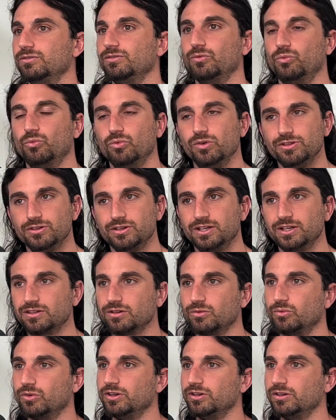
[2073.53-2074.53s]
when you get
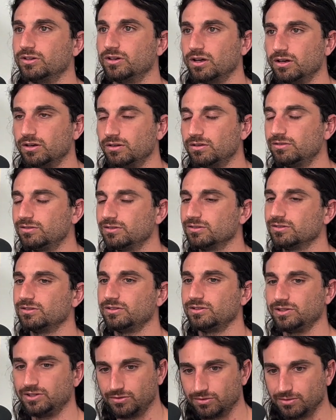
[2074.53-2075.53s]
to where you go
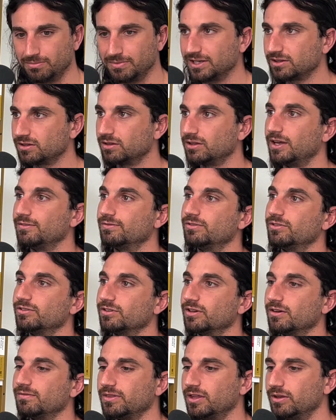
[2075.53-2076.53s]
you will make the life for
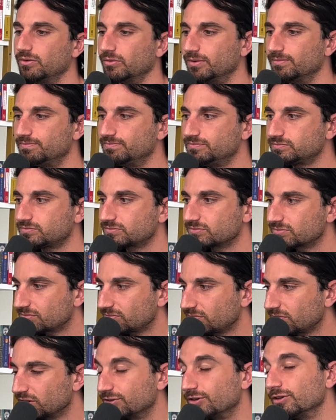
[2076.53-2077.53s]
yourself that you want
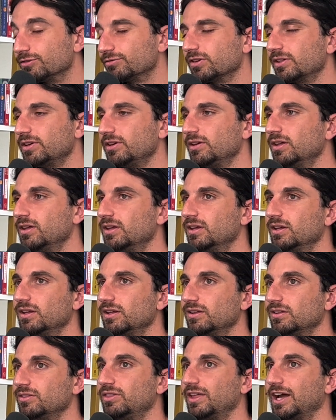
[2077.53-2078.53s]
so it's really
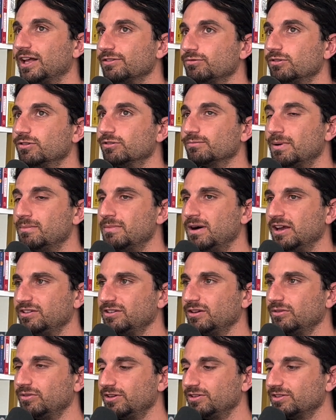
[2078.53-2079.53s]
that's where my
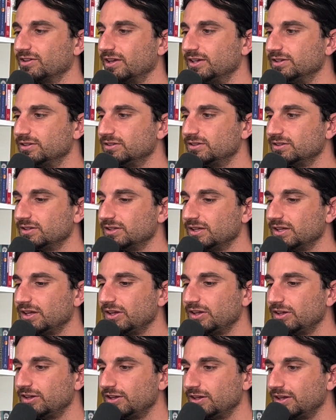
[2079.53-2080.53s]
mindset was like
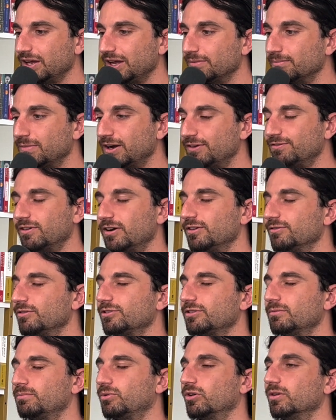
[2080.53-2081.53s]
and my friends will
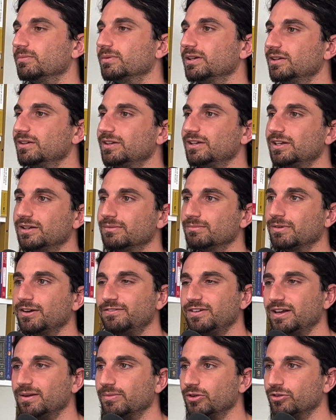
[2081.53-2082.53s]
support me and my
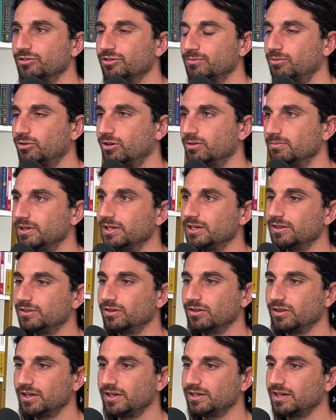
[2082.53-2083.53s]
family will support me and they're
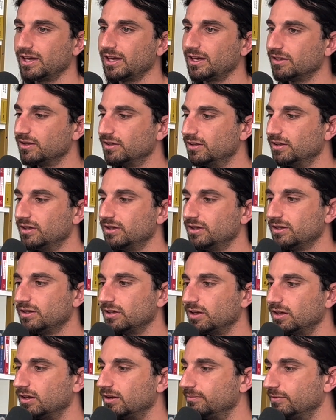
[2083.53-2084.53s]
like hey
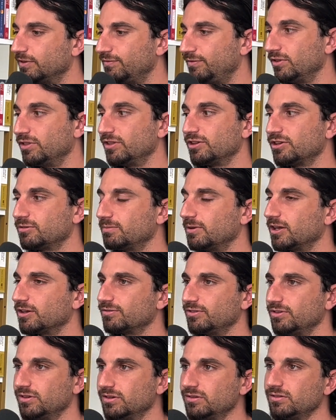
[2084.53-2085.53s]
um, if you think this is best
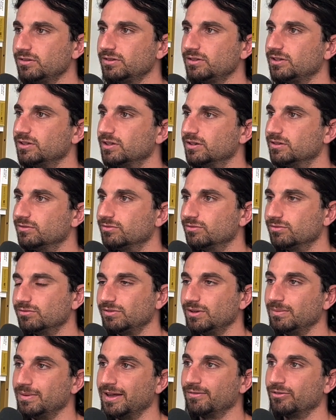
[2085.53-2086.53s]
for you, you know,
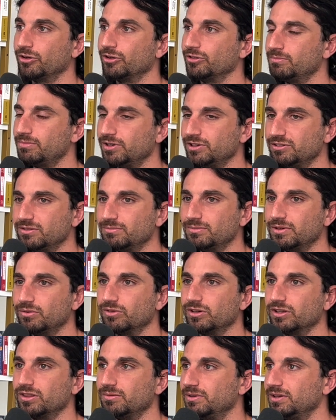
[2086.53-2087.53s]
we may have our own opinion, but
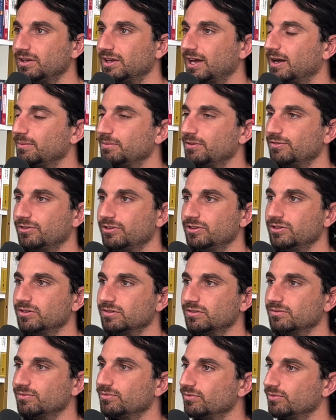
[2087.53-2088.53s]
we're going to be happy for you
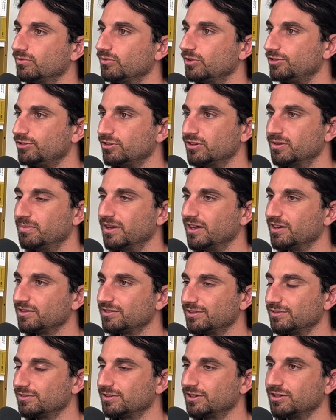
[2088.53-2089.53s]
and wish you the
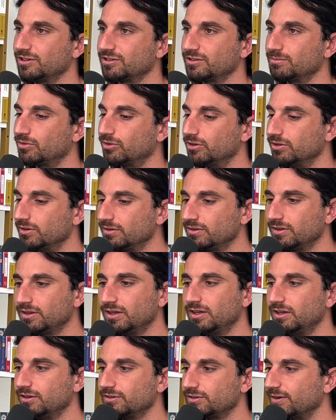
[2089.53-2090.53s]
best and get to support you.
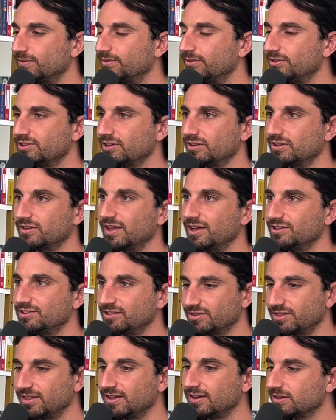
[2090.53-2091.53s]
So everyone said the
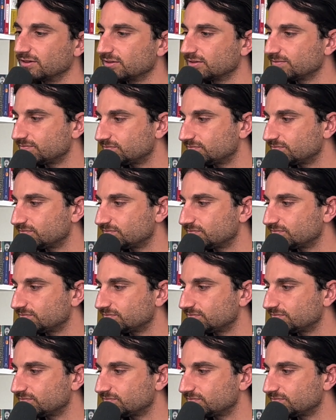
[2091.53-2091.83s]
nicest things